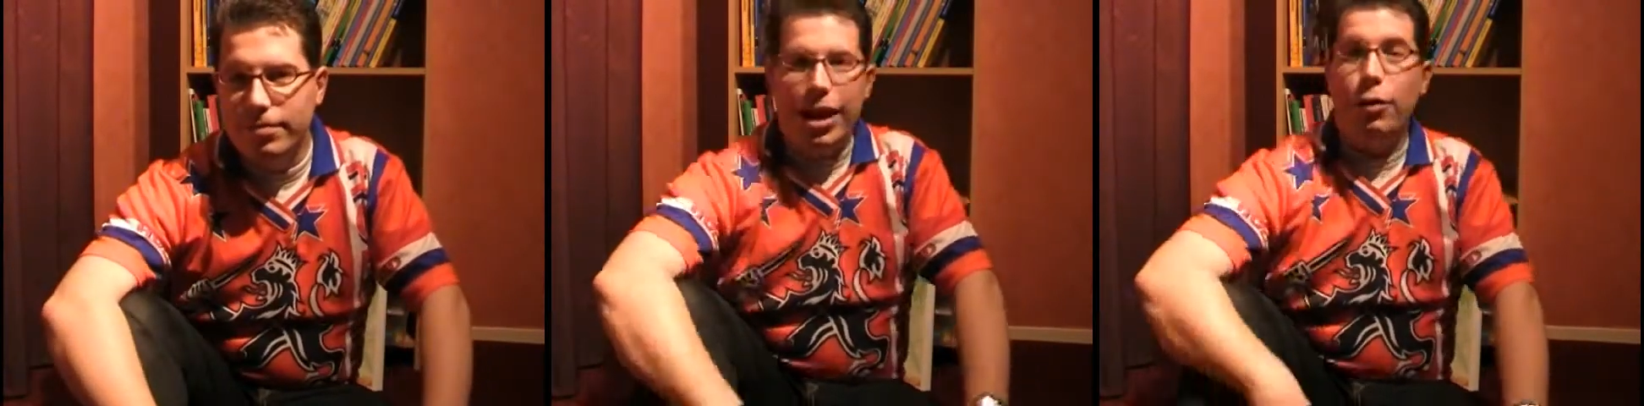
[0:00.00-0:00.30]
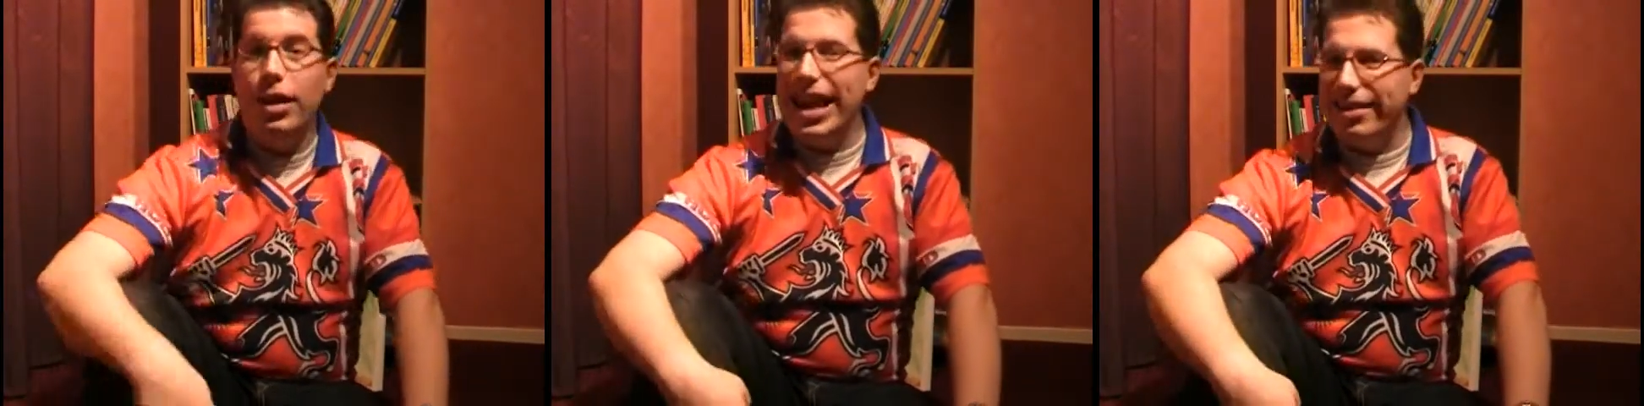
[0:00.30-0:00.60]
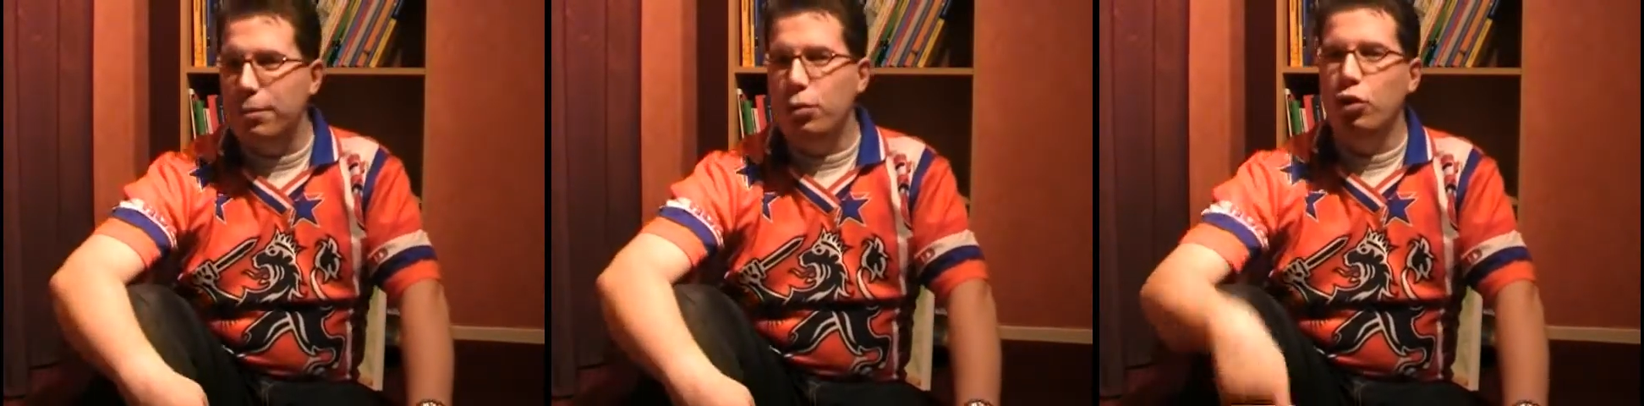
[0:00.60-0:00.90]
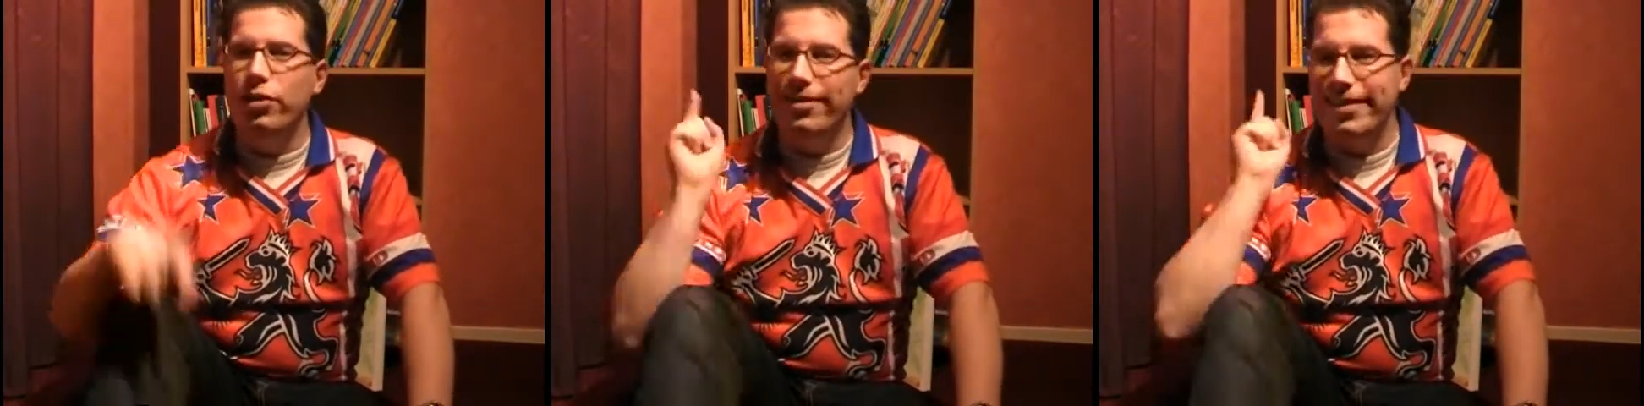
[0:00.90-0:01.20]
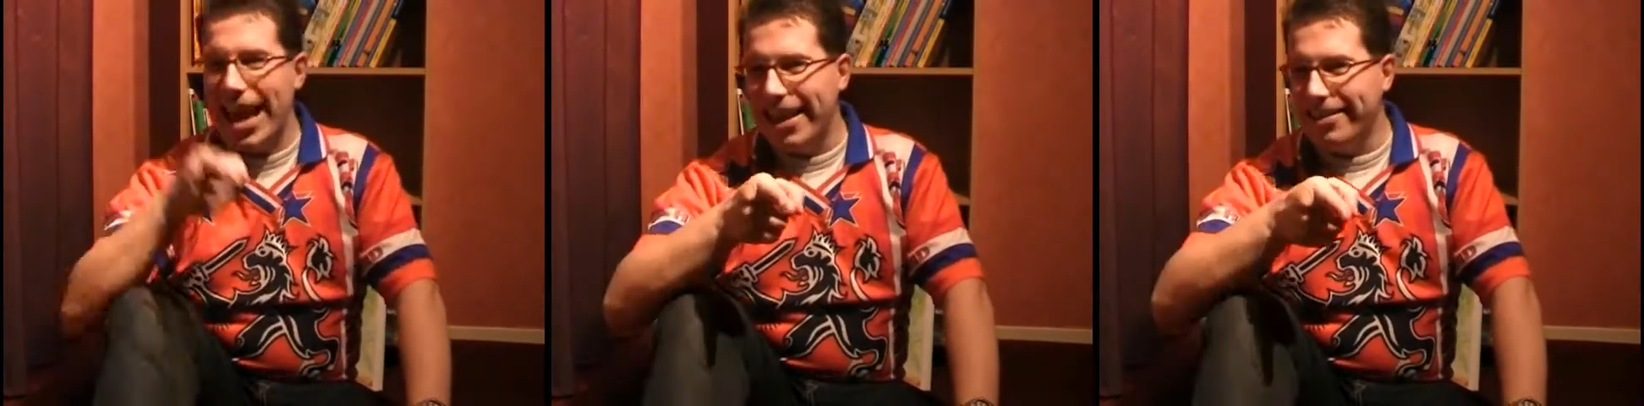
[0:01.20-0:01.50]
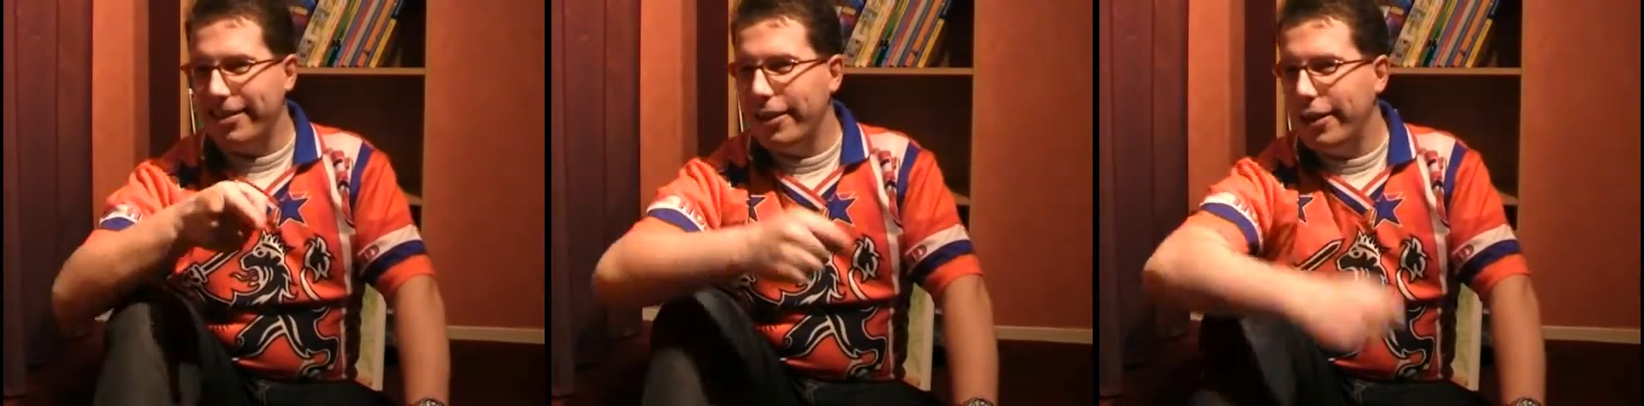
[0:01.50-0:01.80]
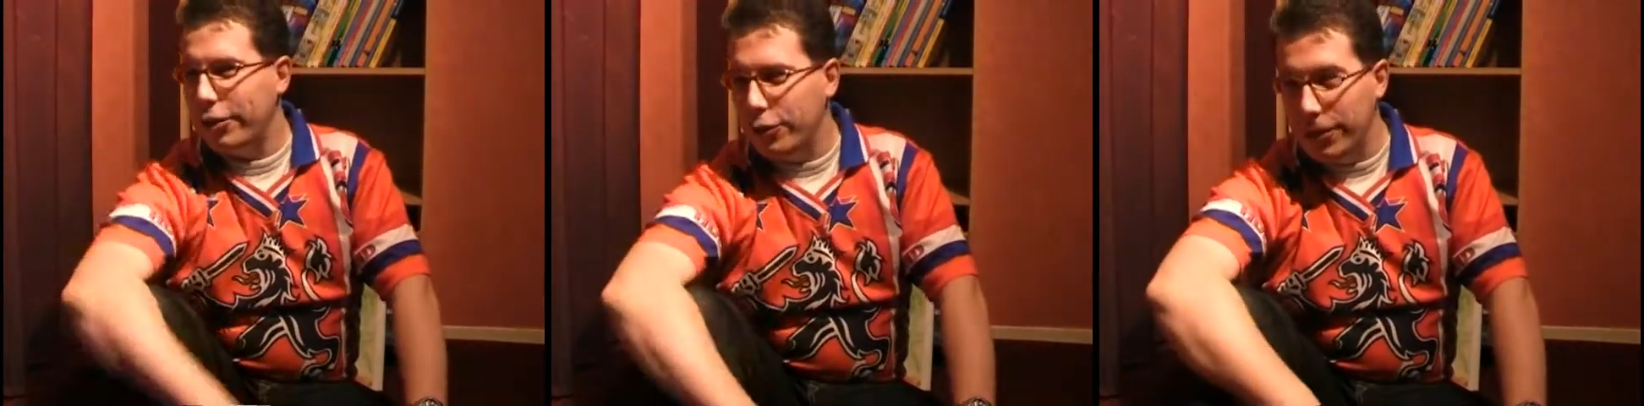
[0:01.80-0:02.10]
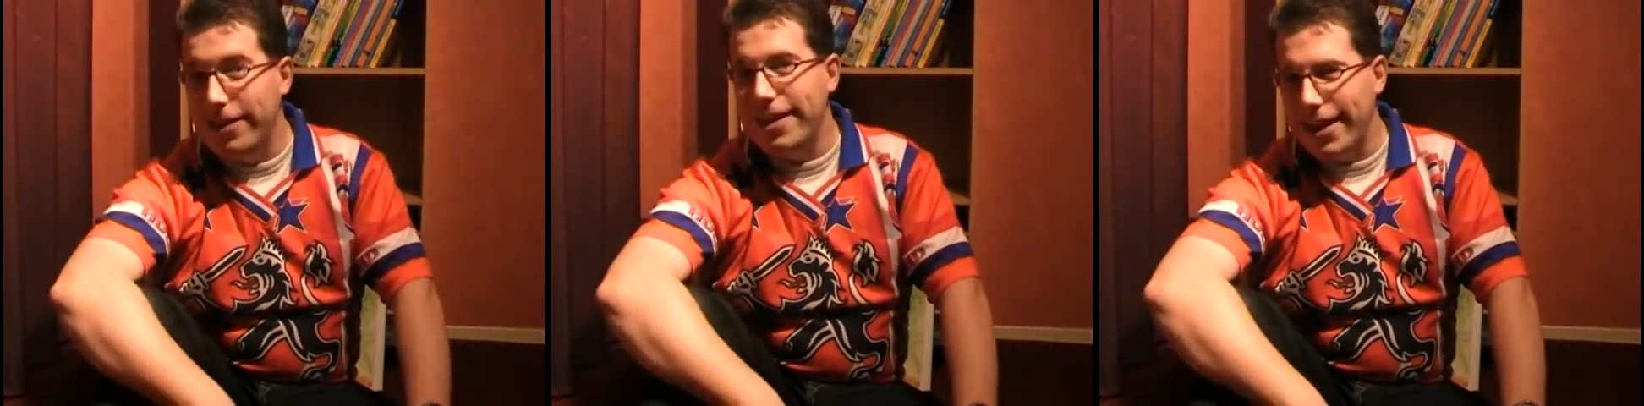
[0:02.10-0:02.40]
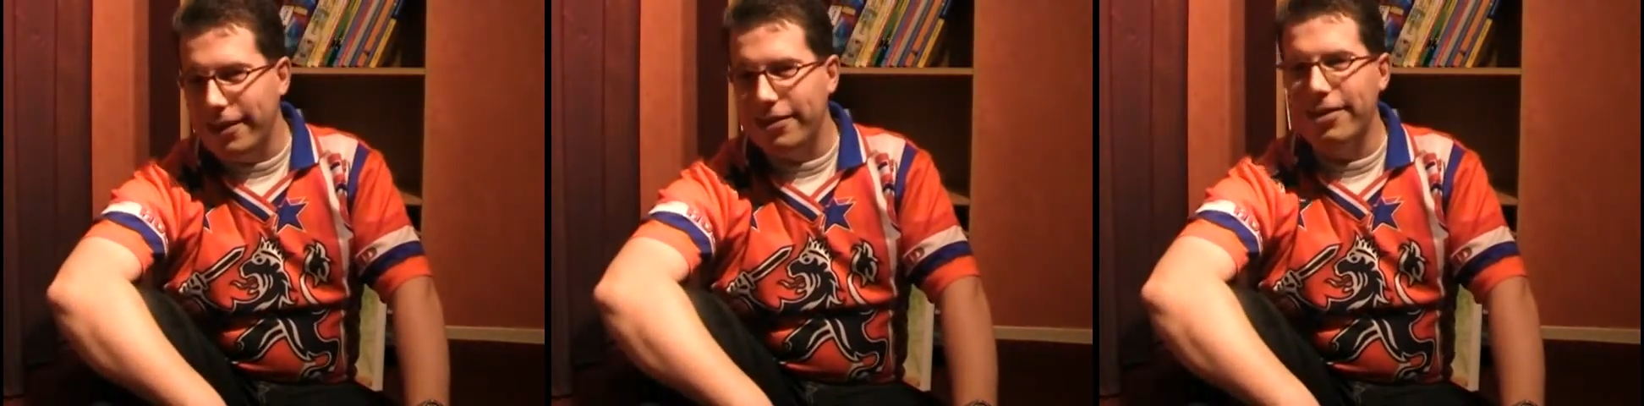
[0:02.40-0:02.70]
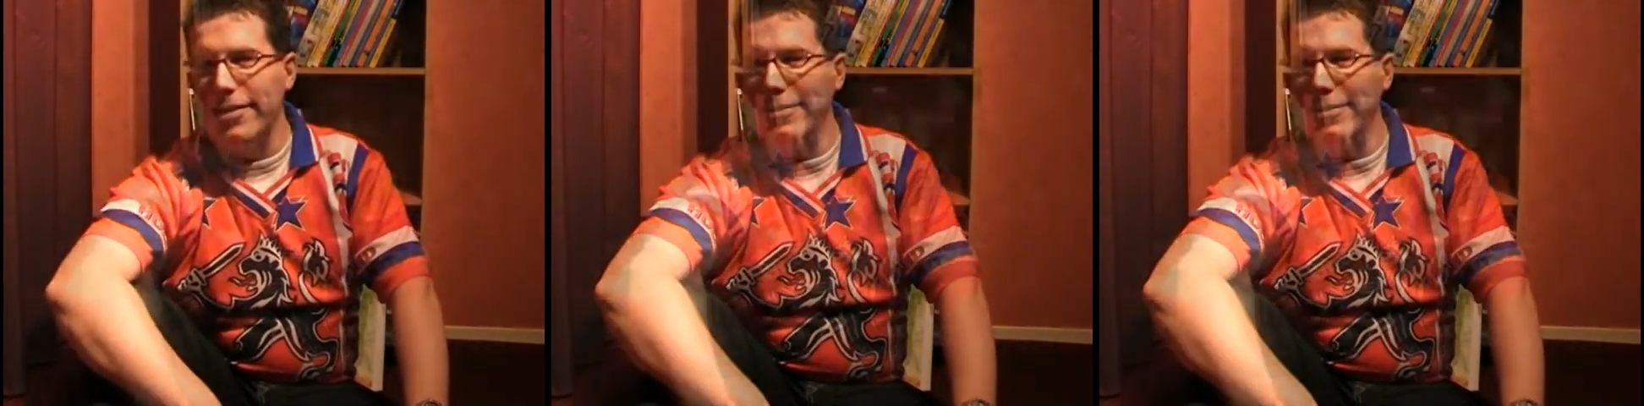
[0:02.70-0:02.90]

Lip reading: Now let's put that to the test.